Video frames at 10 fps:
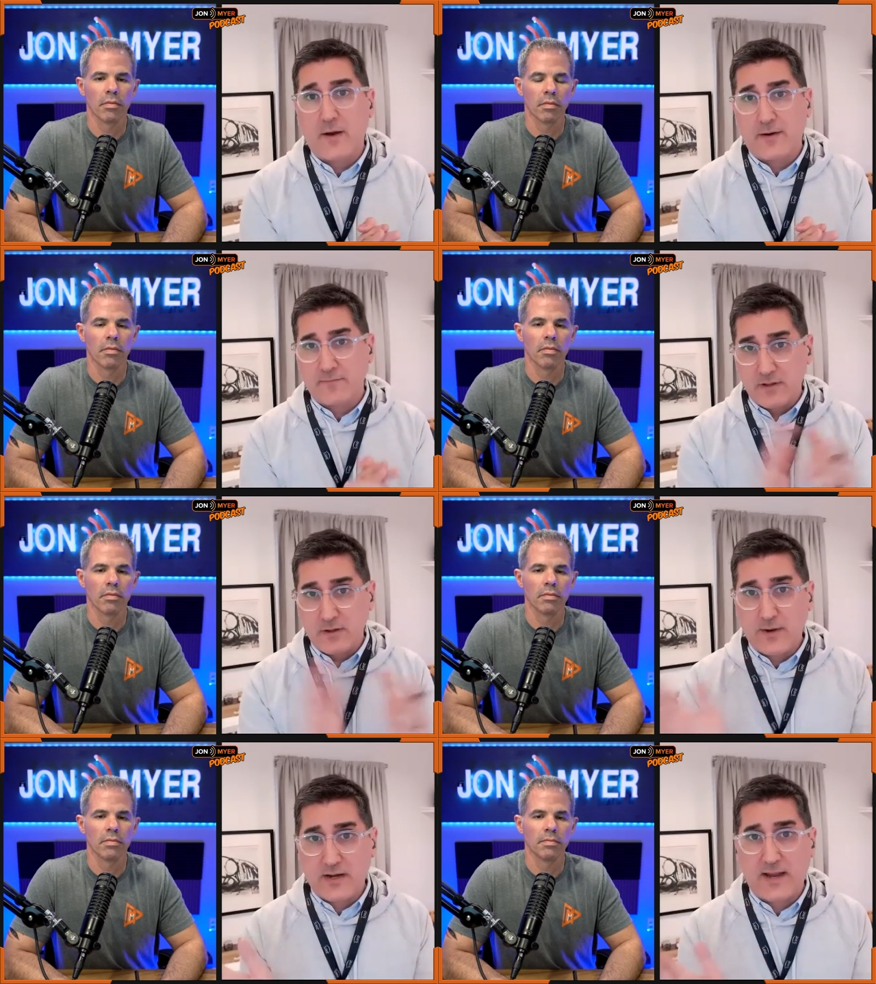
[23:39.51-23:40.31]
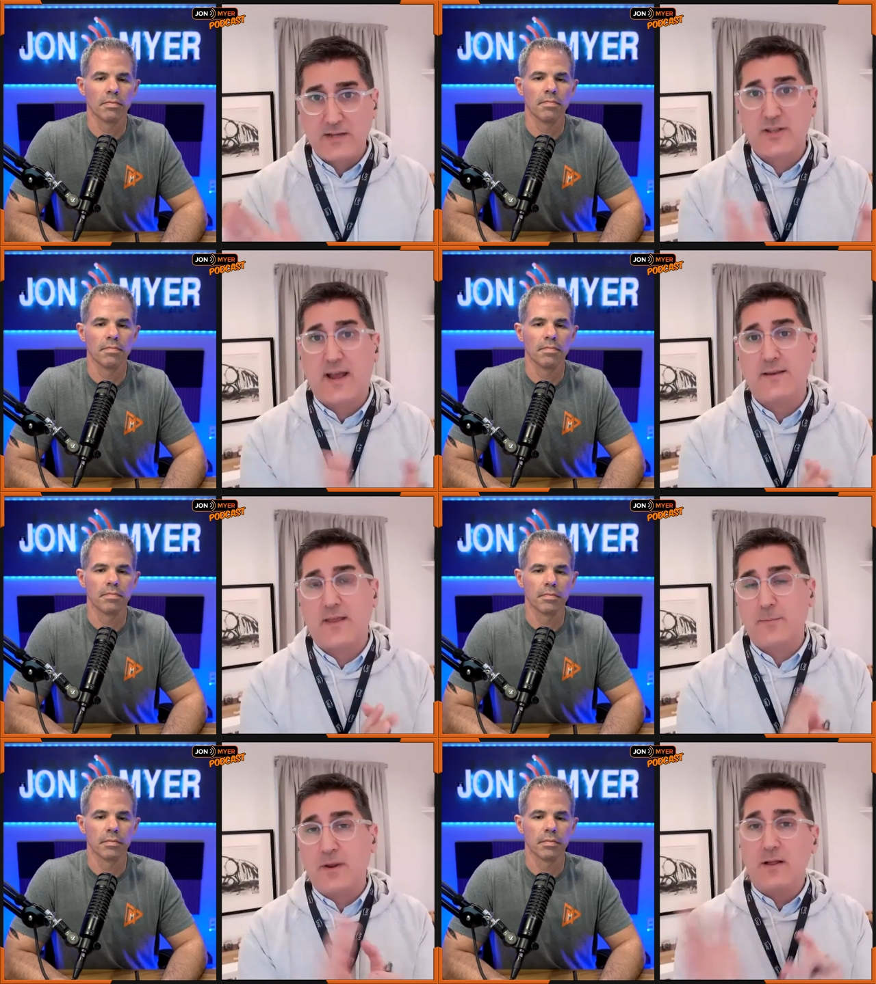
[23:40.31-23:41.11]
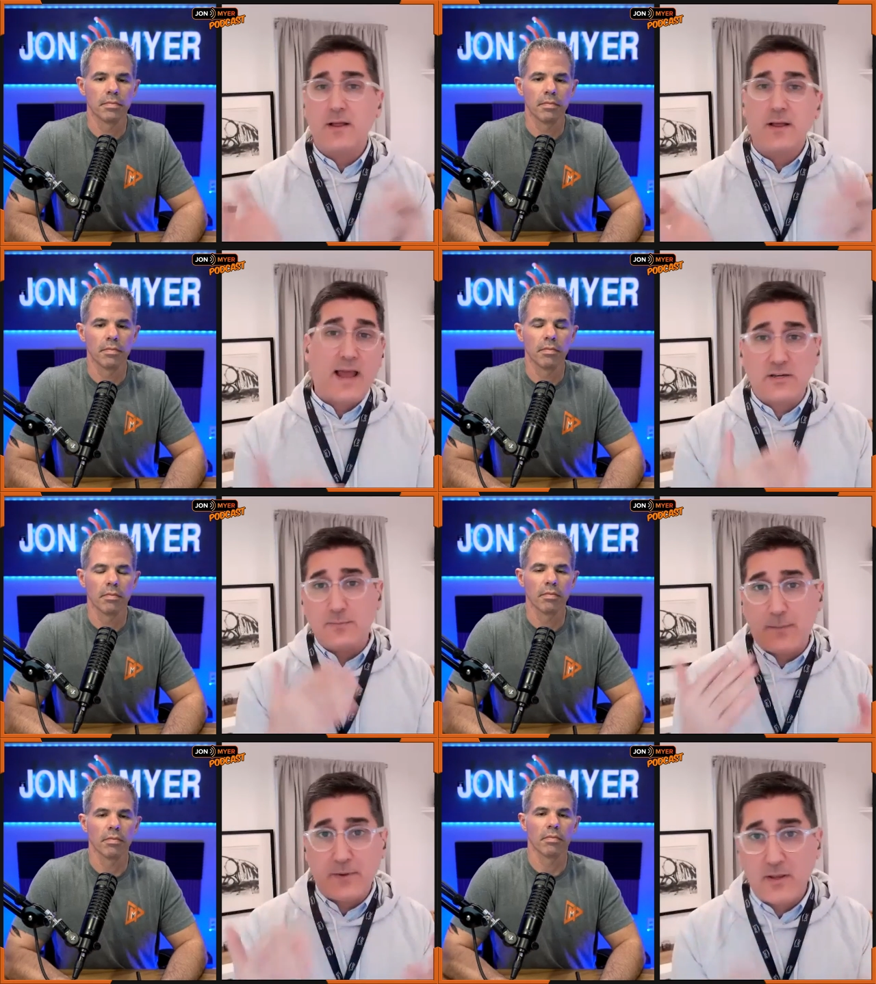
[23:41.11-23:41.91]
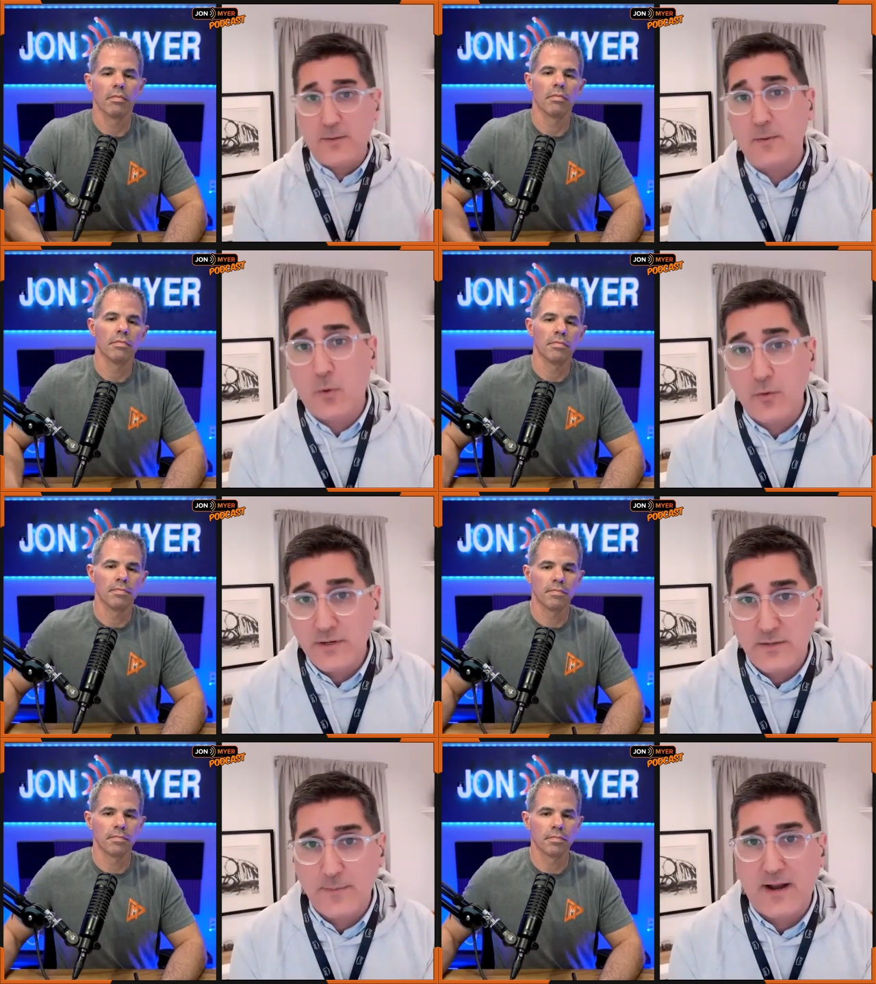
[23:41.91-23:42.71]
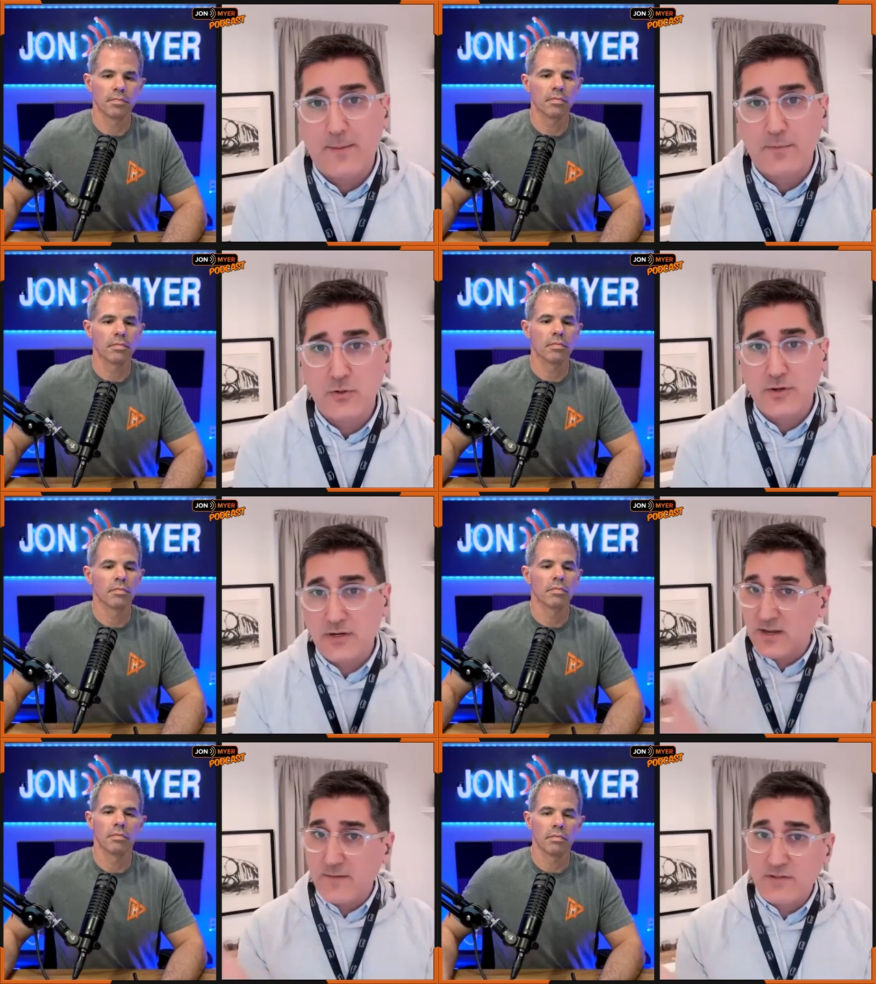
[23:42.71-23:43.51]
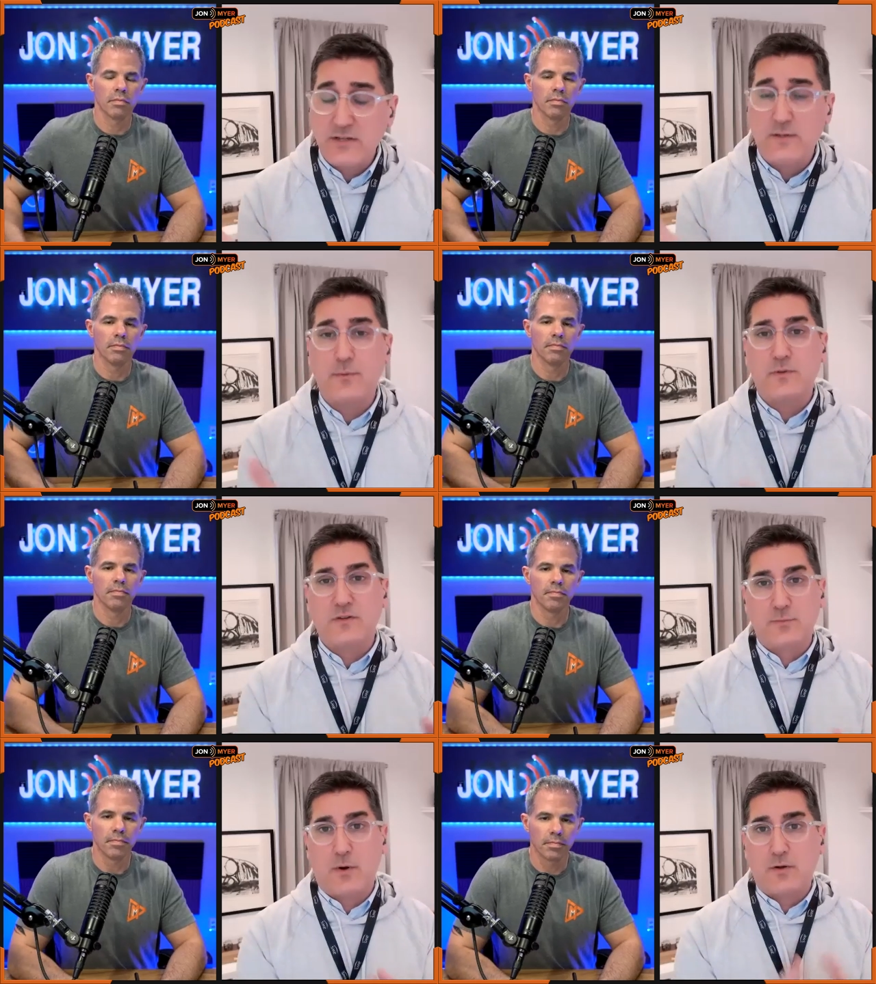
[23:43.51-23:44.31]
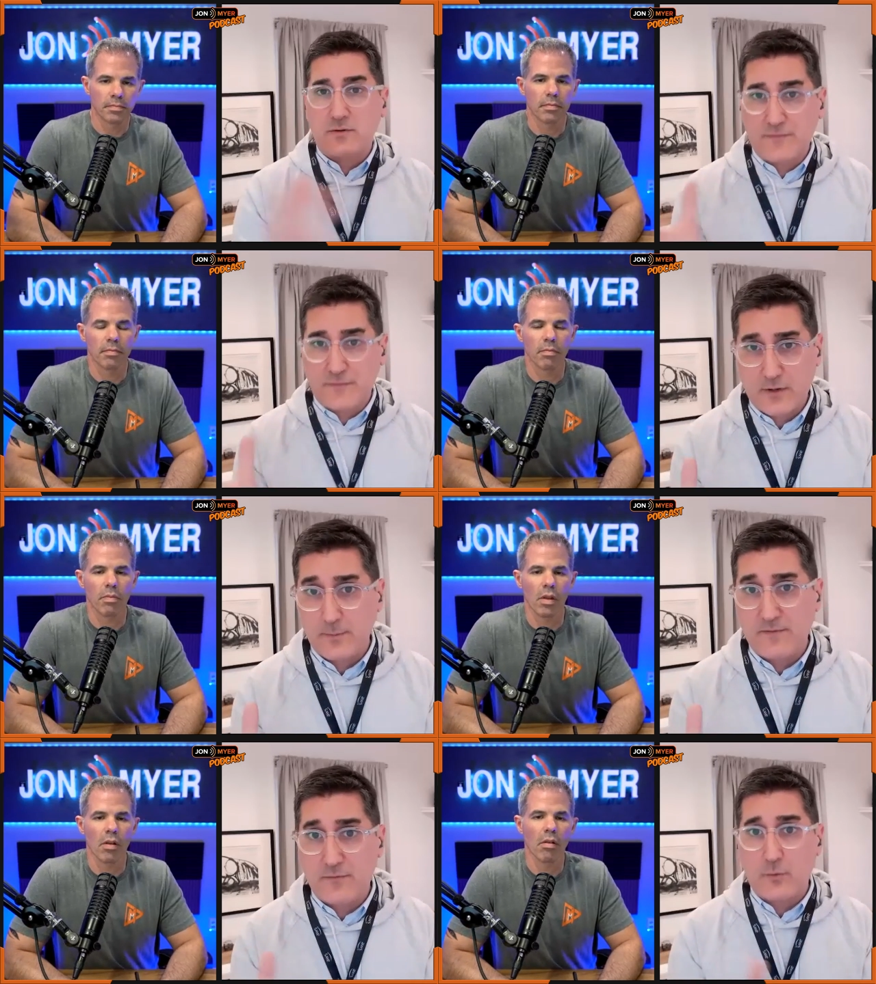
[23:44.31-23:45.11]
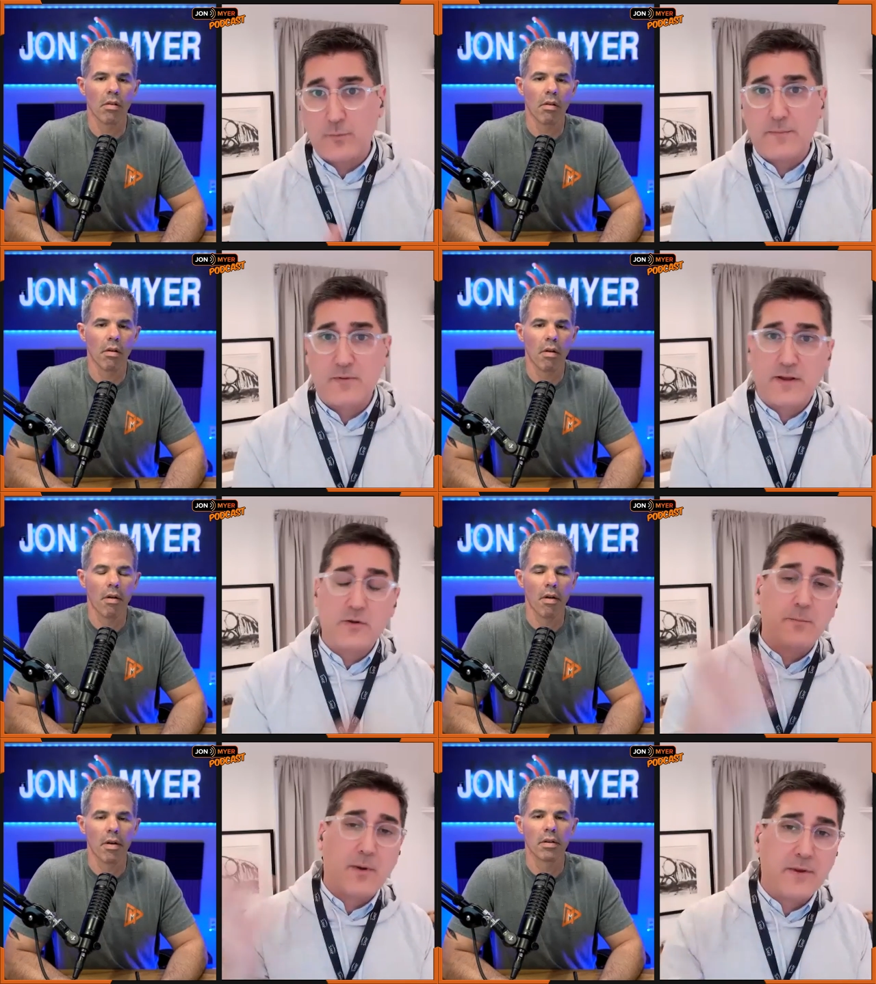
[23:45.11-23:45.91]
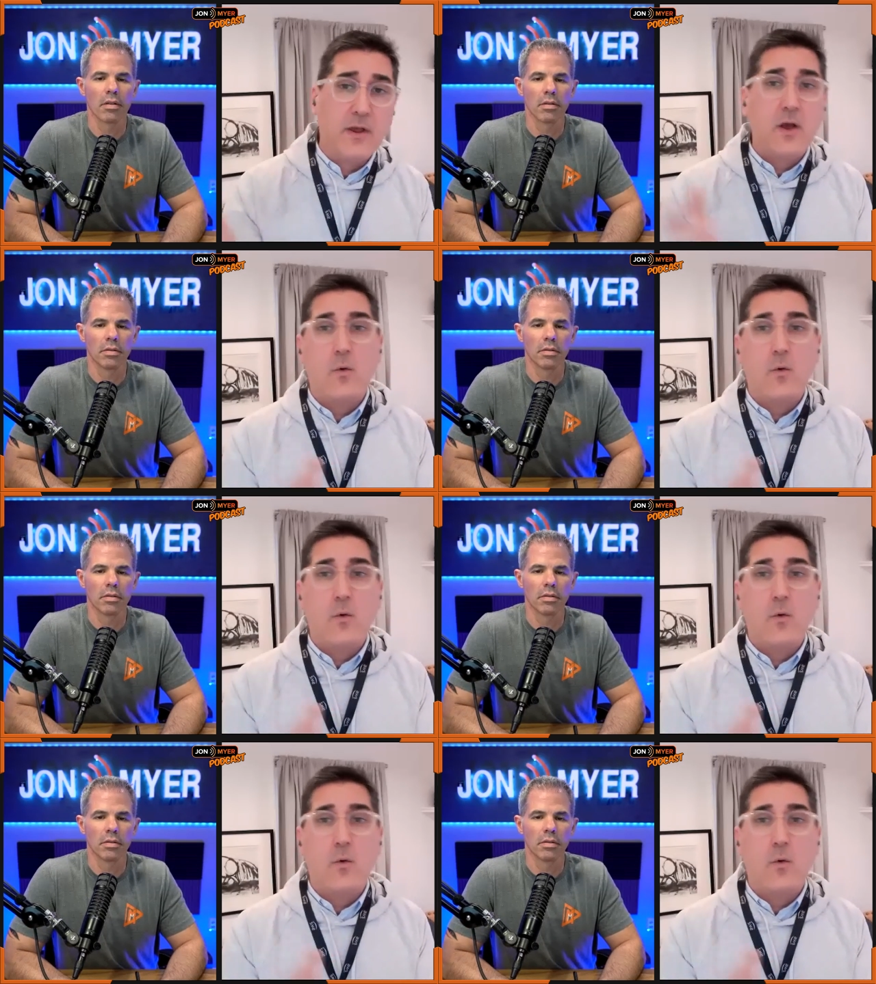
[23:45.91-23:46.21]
Speaker 1: And I really want to catch that. And that'll be a, actually probably a little bit more intimate opportunity because obviously the booth is smaller. There's going to be fewer people there. And you can probably